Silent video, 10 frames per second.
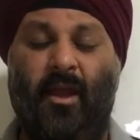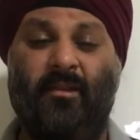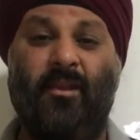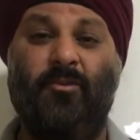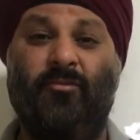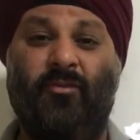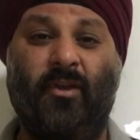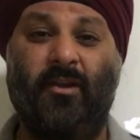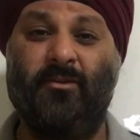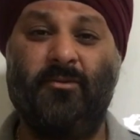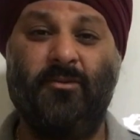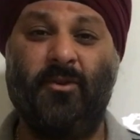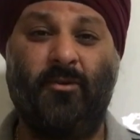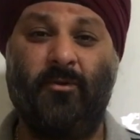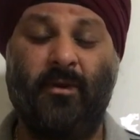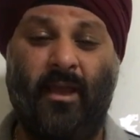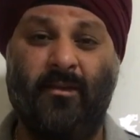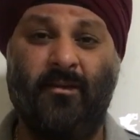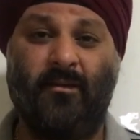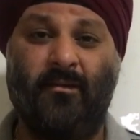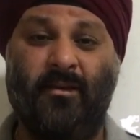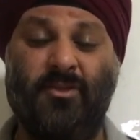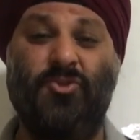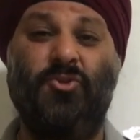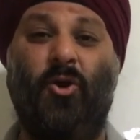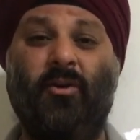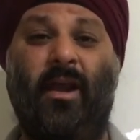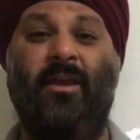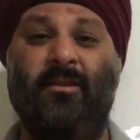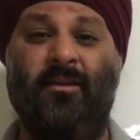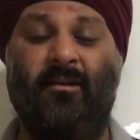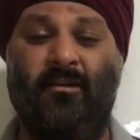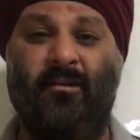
and then you forget to do your own idea. It's your idea.